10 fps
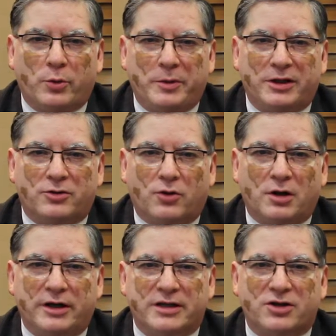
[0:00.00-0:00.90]
would be the
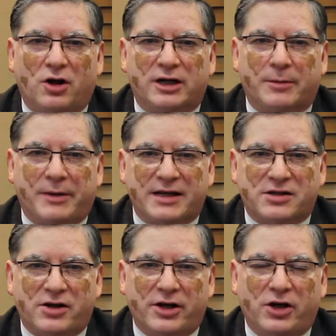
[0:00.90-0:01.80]
total installed
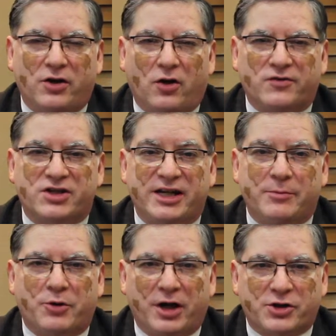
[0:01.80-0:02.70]
capacity of steel
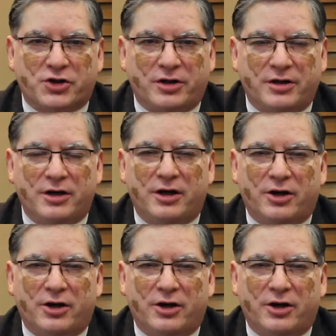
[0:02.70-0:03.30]
production